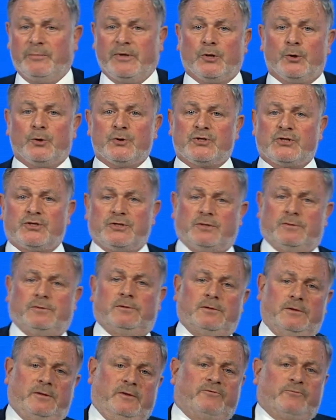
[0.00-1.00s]
And because
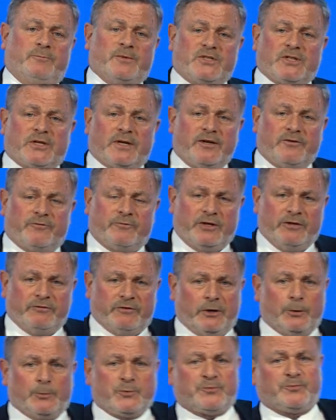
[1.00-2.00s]
if Mr. F
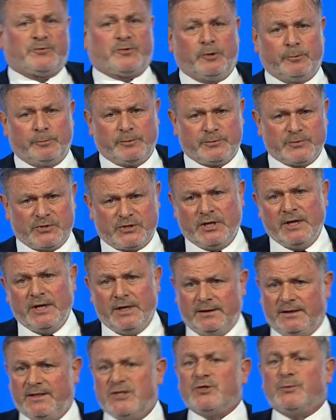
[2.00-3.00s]
develops problems,
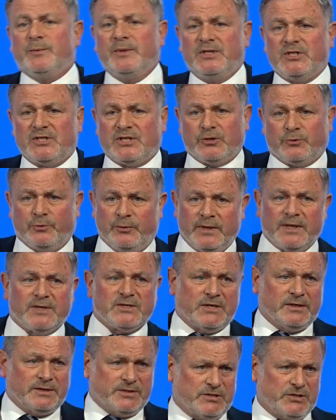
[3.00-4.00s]
this means that we
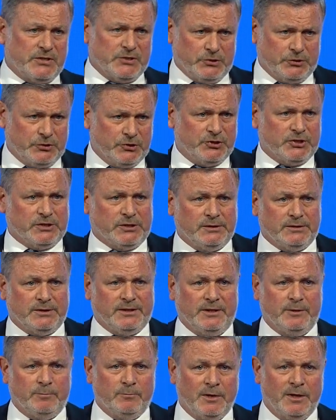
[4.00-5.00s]
as anesthesiological
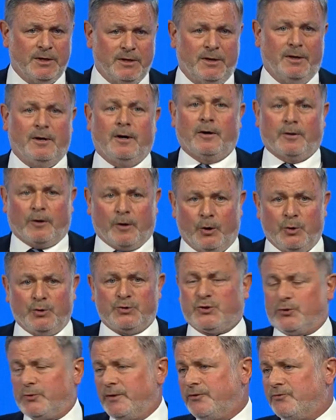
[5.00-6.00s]
team are
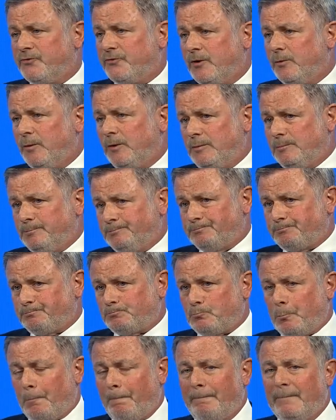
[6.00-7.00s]
also in trouble.
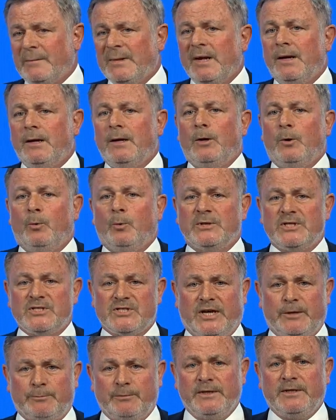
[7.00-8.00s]
What
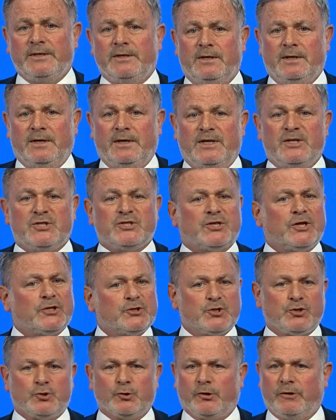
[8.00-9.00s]
is happening? He
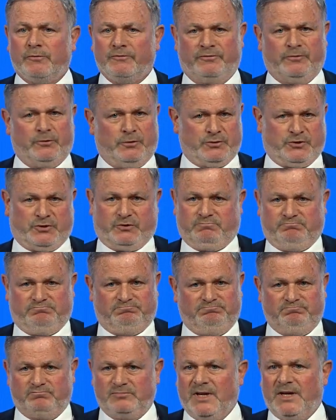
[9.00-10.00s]
starts to convulse.
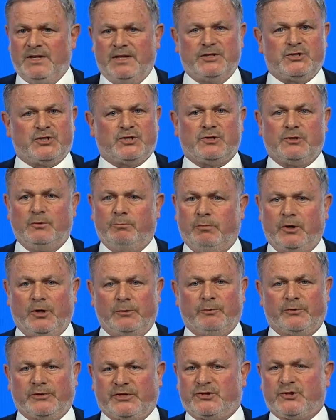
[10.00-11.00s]
His
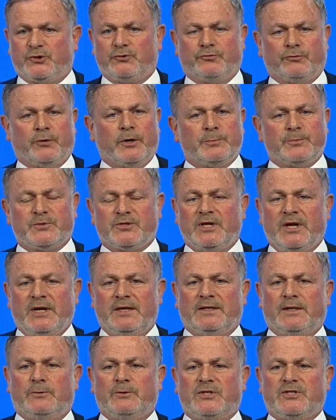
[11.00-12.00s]
blood pressure drops.
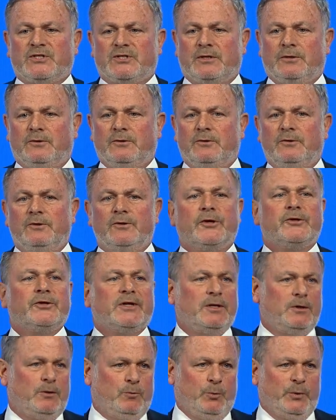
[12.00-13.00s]
There is
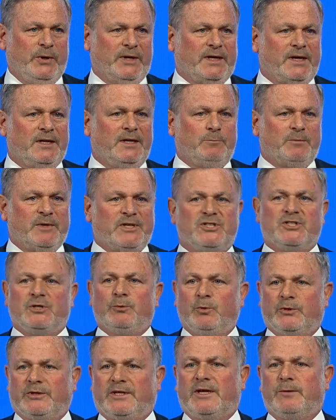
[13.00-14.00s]
nothing we can
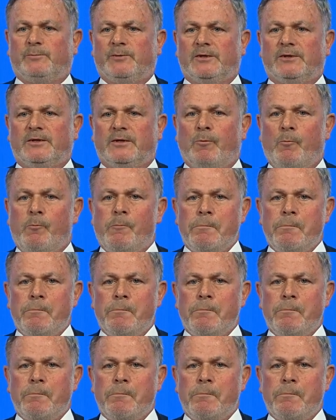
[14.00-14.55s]
imagine what happened.